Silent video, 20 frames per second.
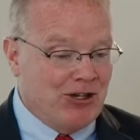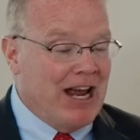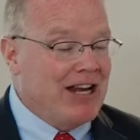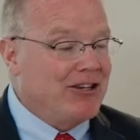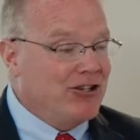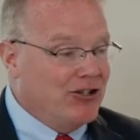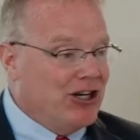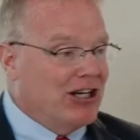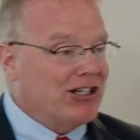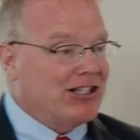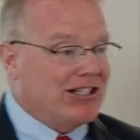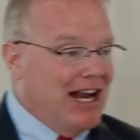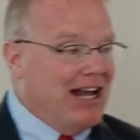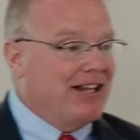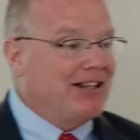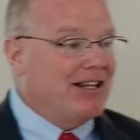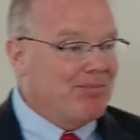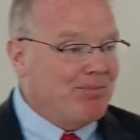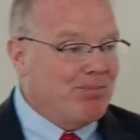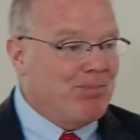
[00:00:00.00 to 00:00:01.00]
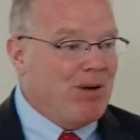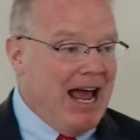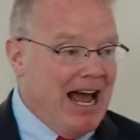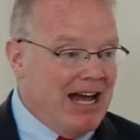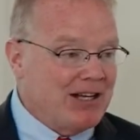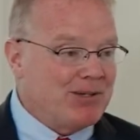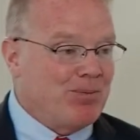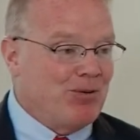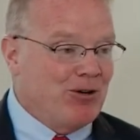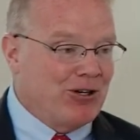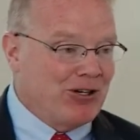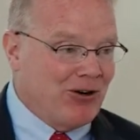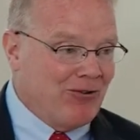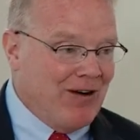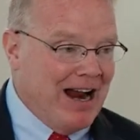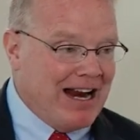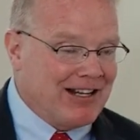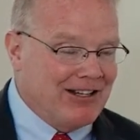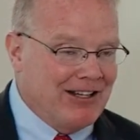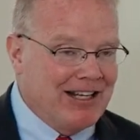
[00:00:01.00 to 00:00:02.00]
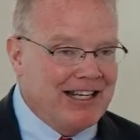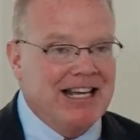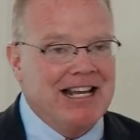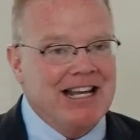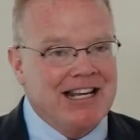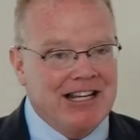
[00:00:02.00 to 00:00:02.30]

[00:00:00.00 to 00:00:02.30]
Had you just done the aspirate correctly,